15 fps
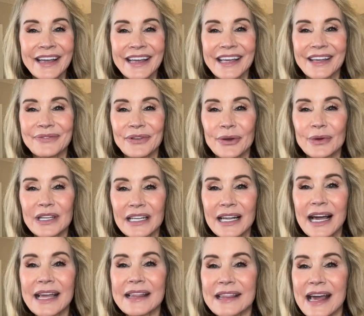if you would
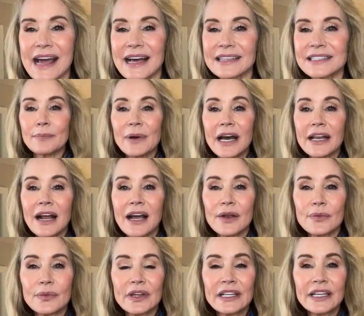like that. But I
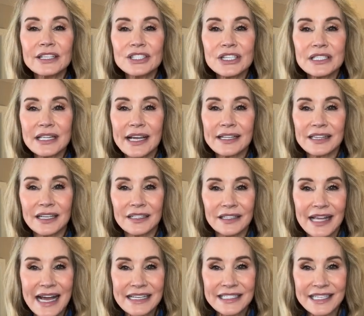really just like the
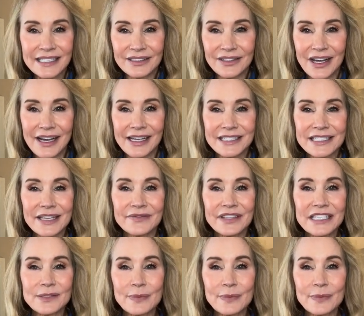classic lines of these